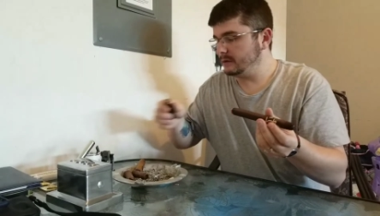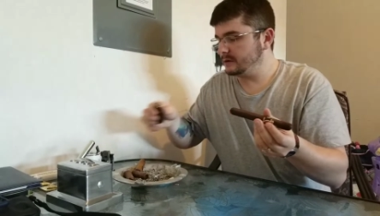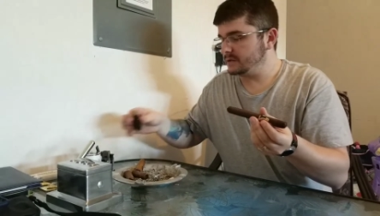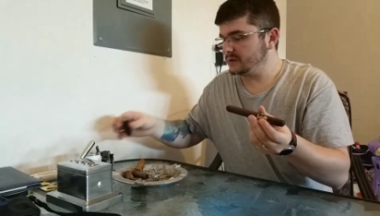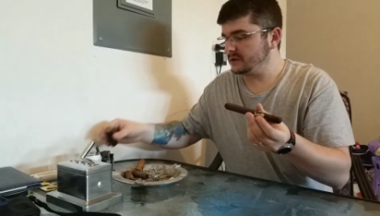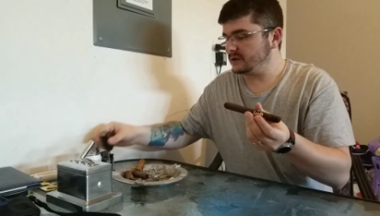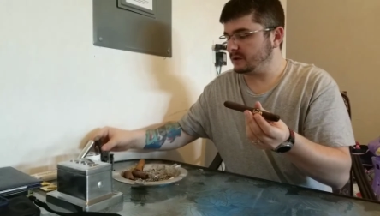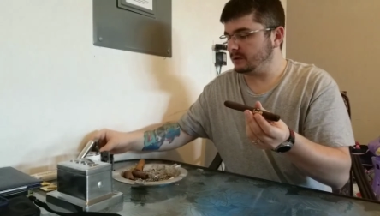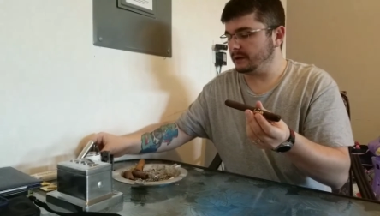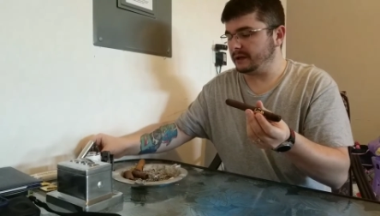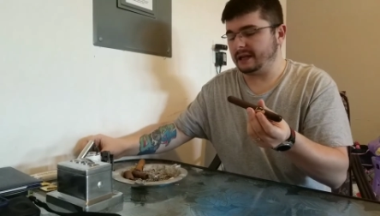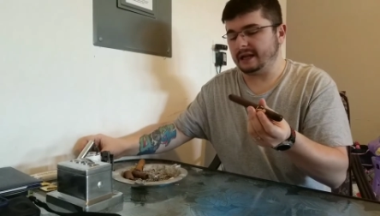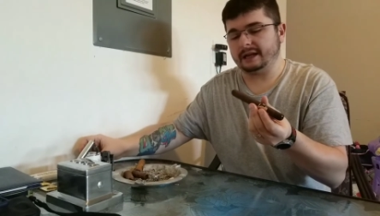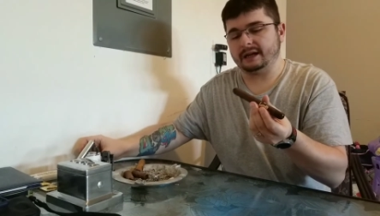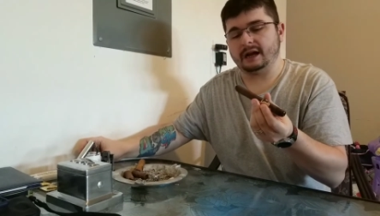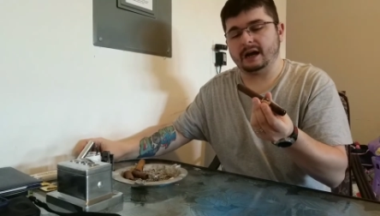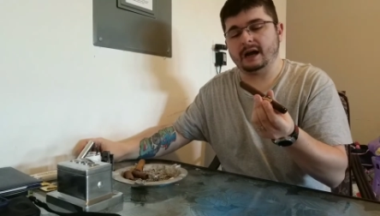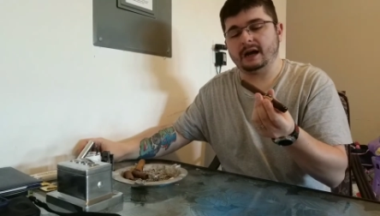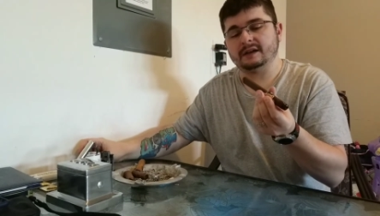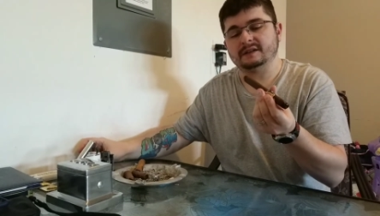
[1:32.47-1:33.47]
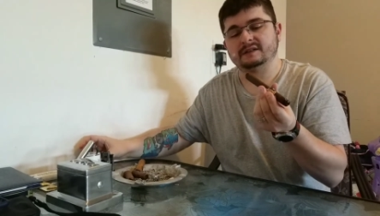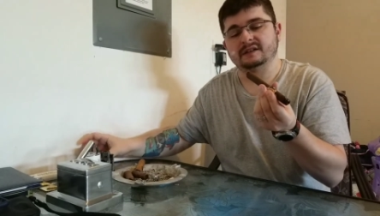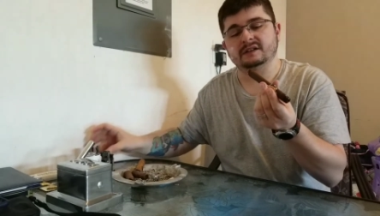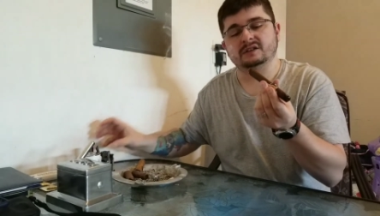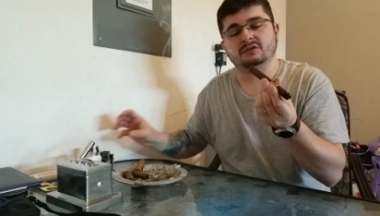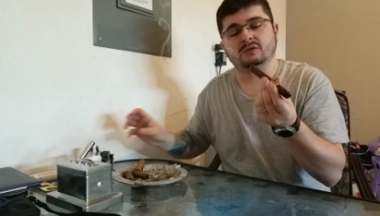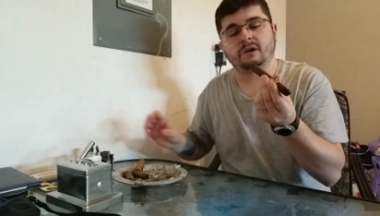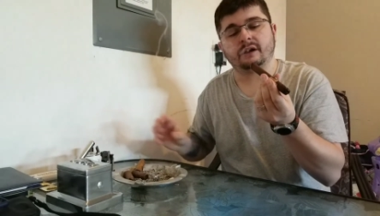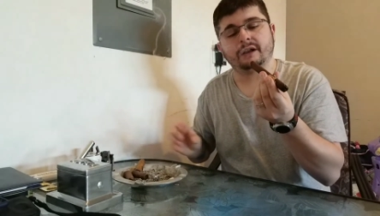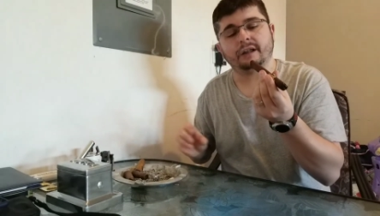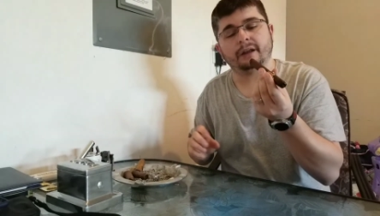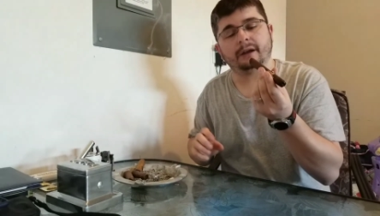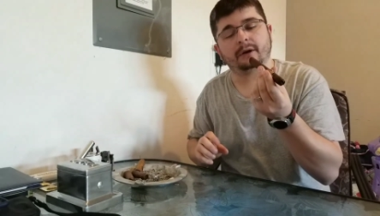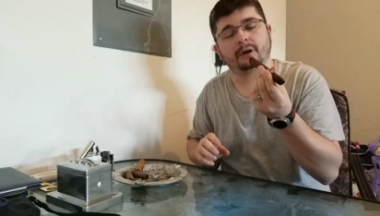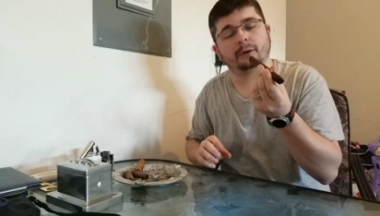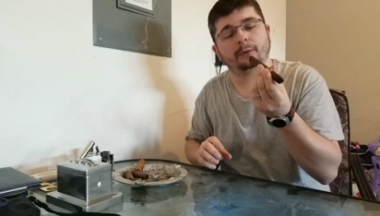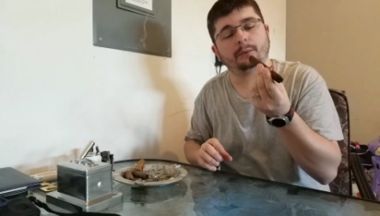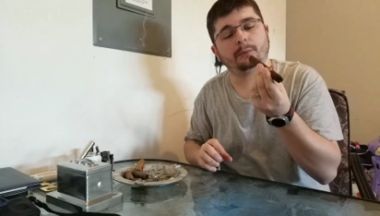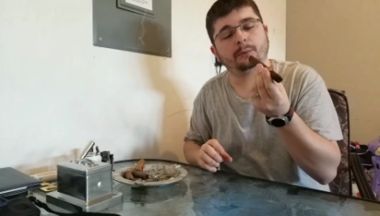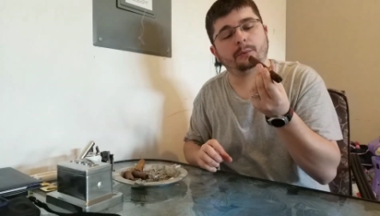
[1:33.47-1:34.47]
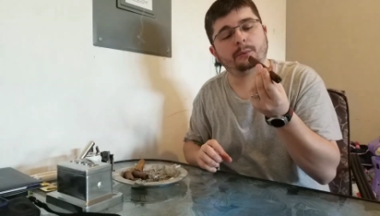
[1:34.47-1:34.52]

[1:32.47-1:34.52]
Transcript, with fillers: So again, guys, this right here,